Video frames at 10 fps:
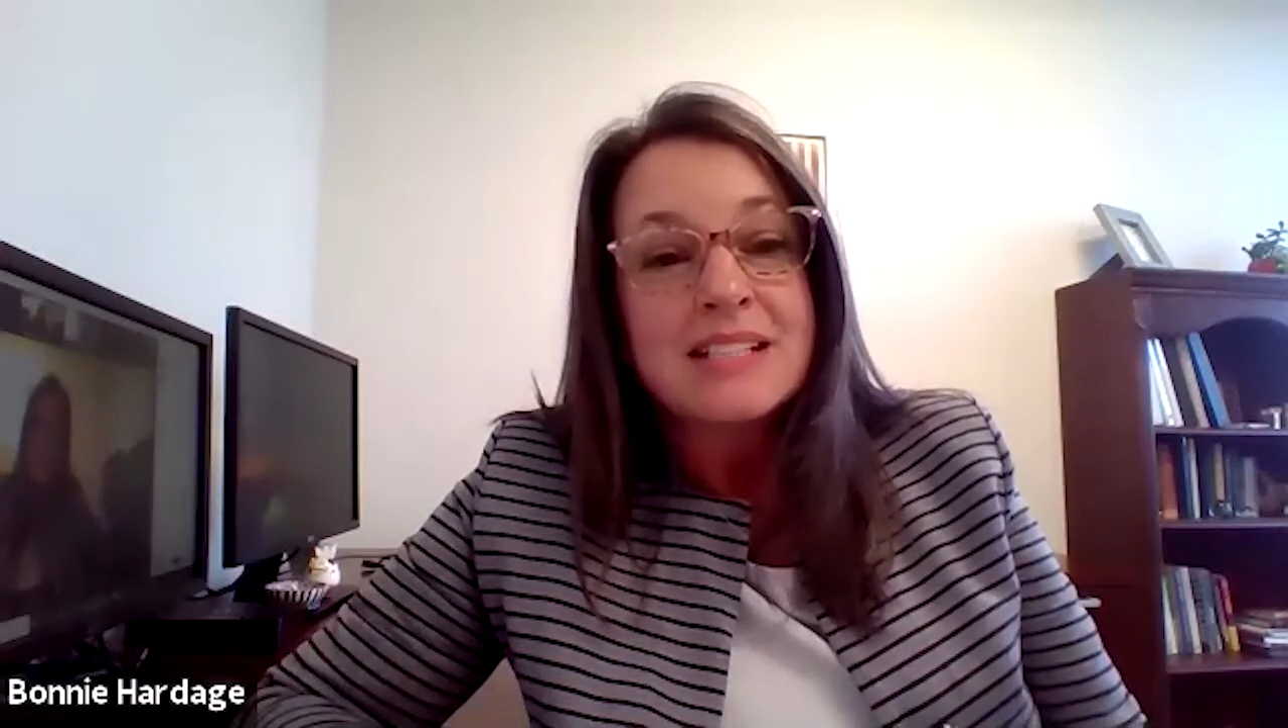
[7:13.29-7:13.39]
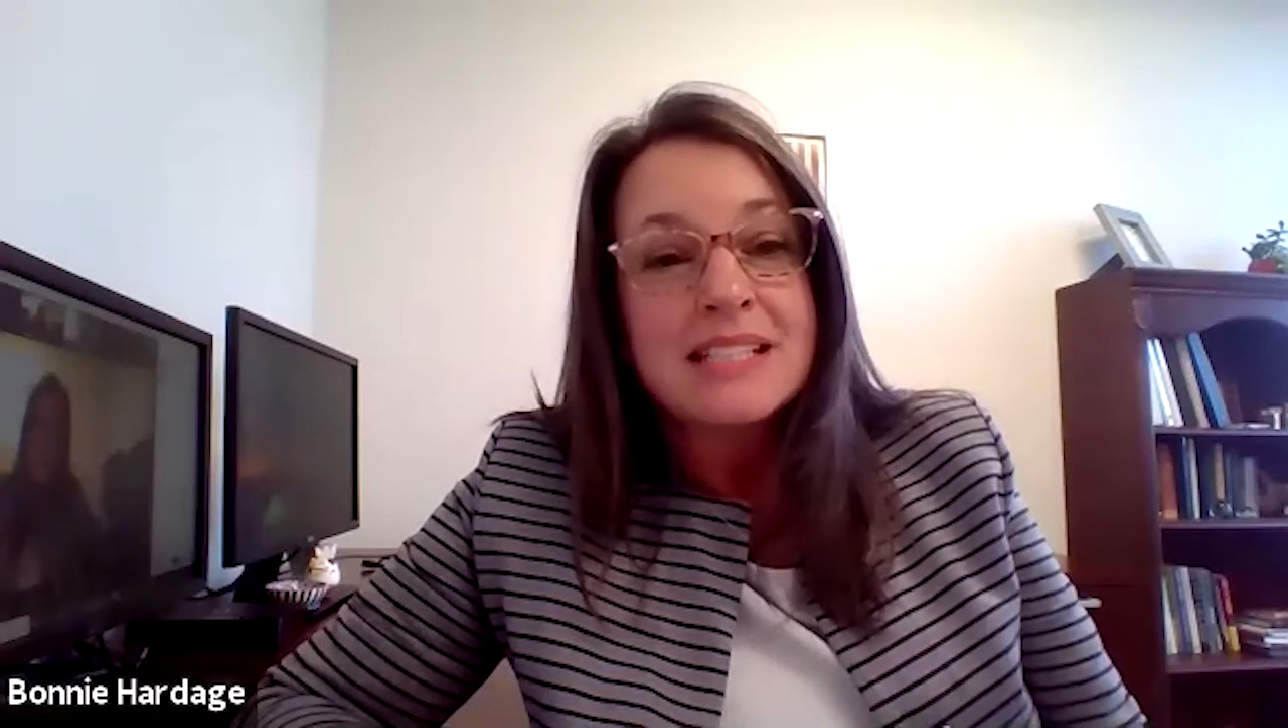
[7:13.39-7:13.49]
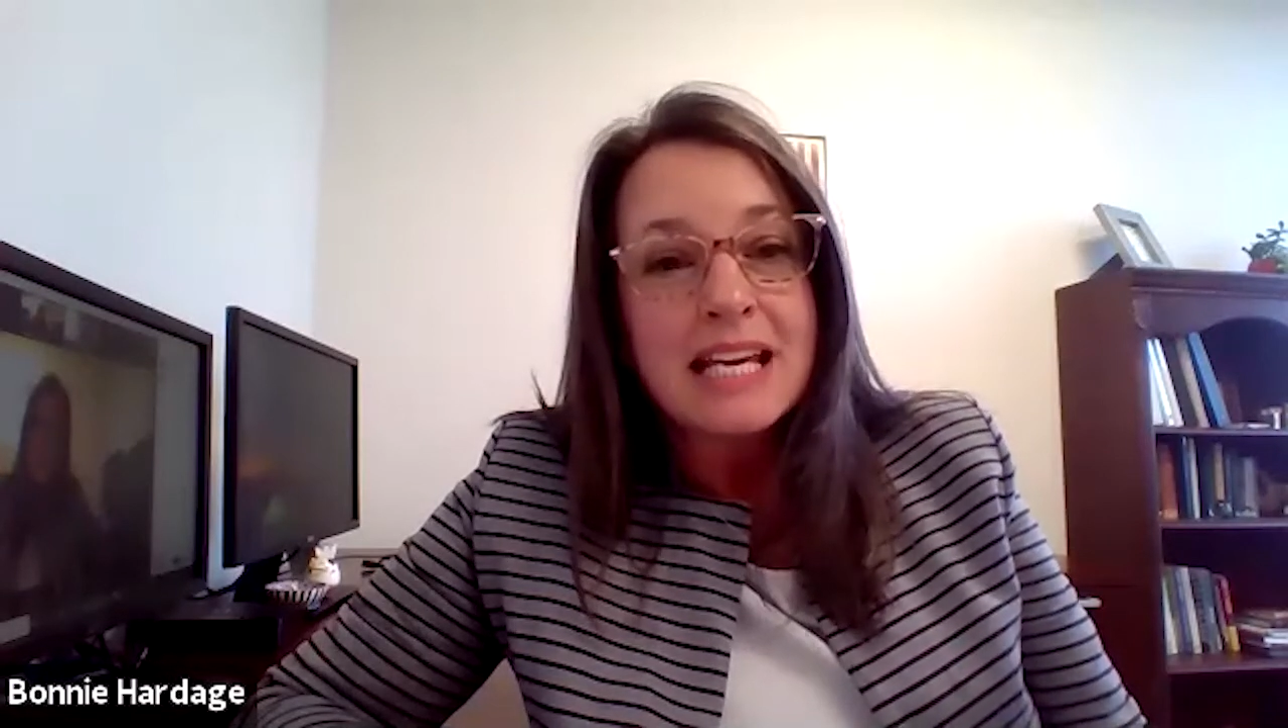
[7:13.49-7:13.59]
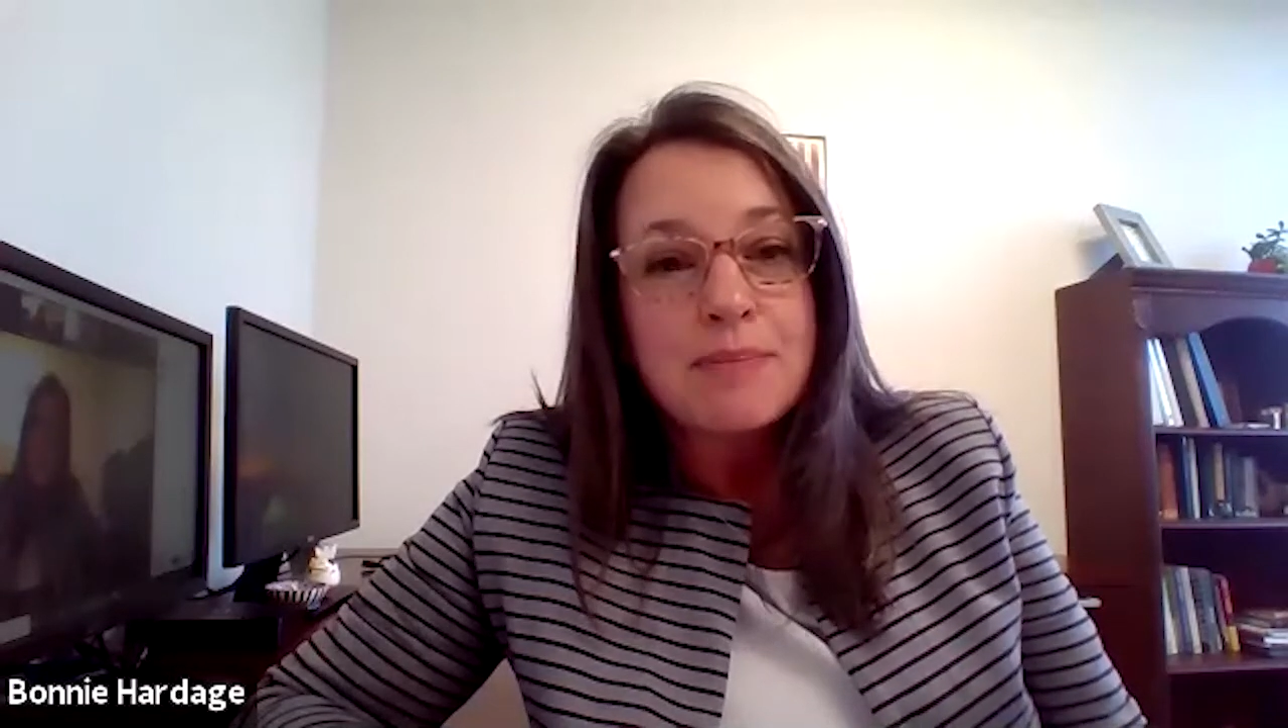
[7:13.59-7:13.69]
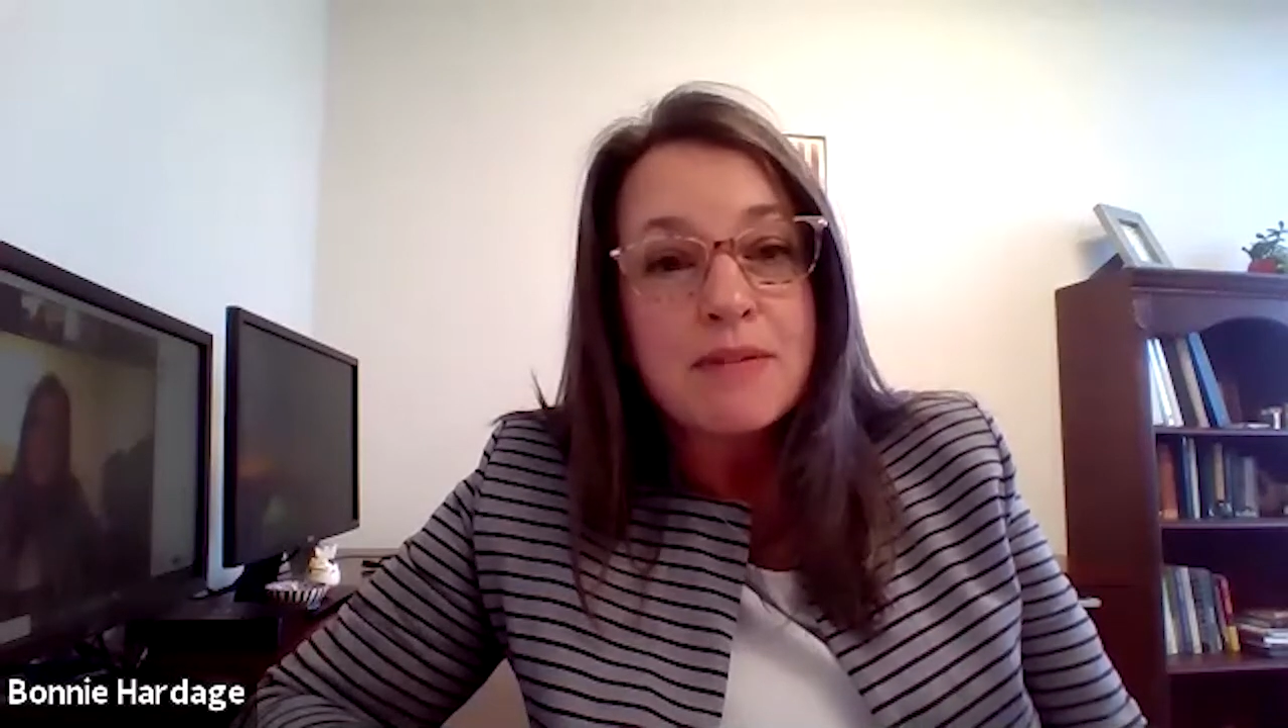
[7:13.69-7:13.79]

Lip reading: To keep